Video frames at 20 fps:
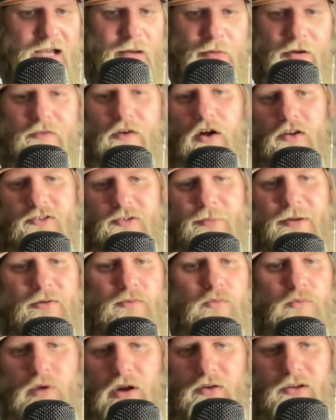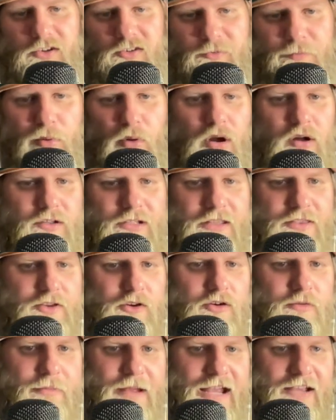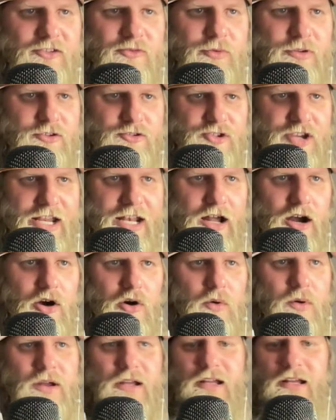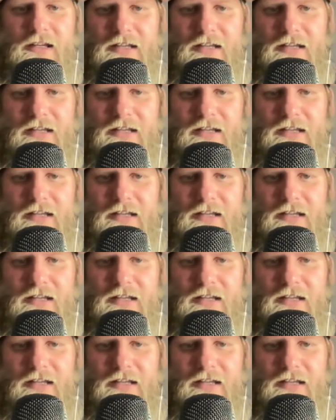We've also been really spoiled at third base with Gino,